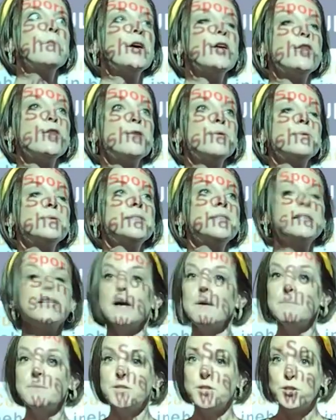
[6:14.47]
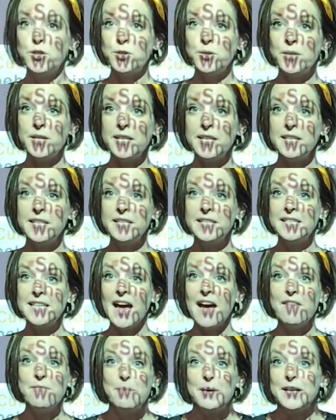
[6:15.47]
Though some students
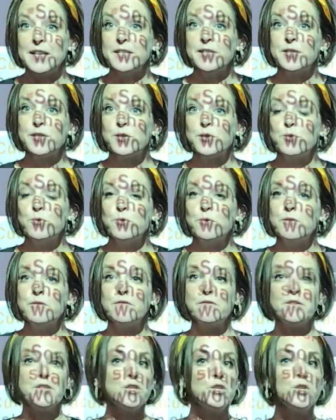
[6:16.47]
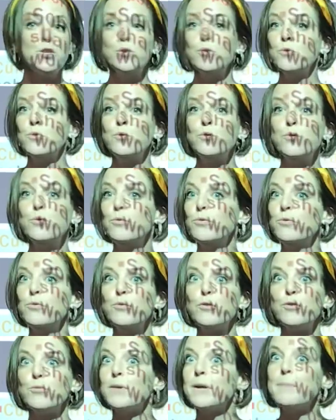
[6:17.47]
have been in school for
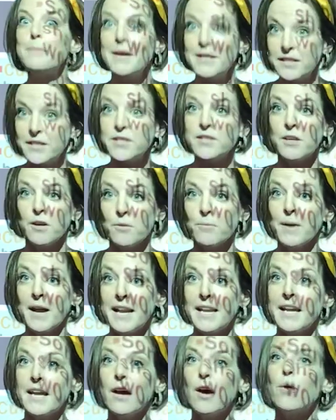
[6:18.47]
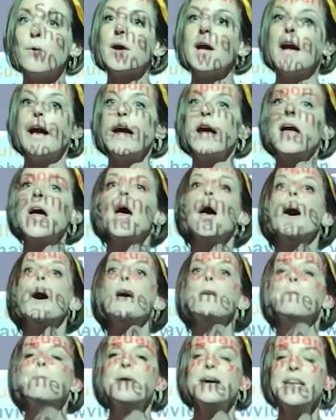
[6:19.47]
2-3 months already, okay?
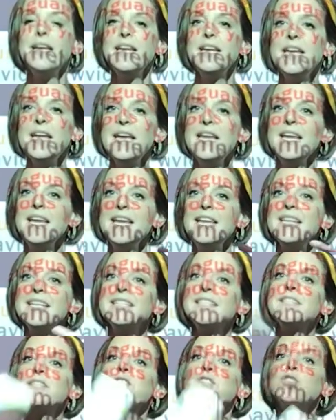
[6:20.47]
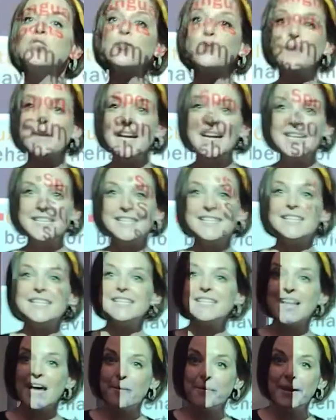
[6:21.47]
But it is a trait
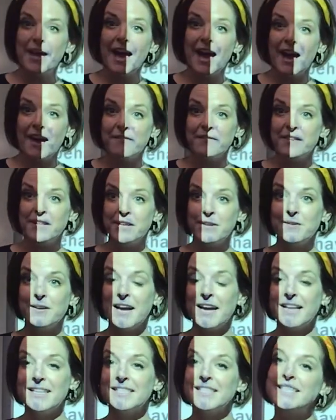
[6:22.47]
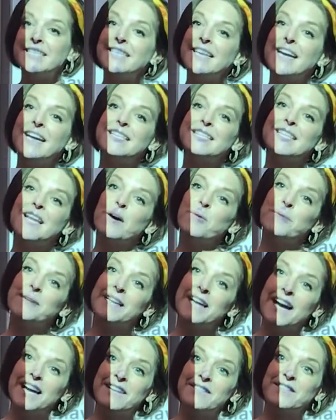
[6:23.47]
that we have in the United States that we
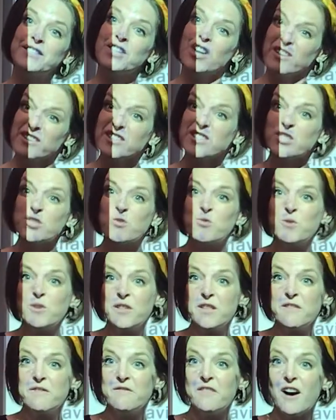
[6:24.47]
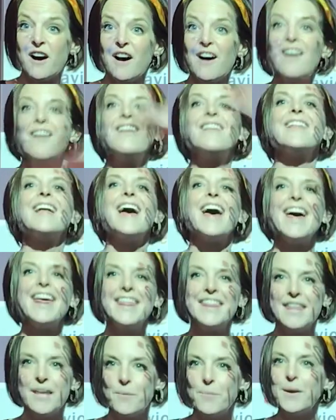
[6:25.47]
kind of start school in the fall
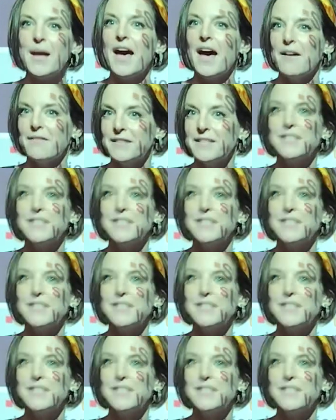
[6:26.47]
and then we have the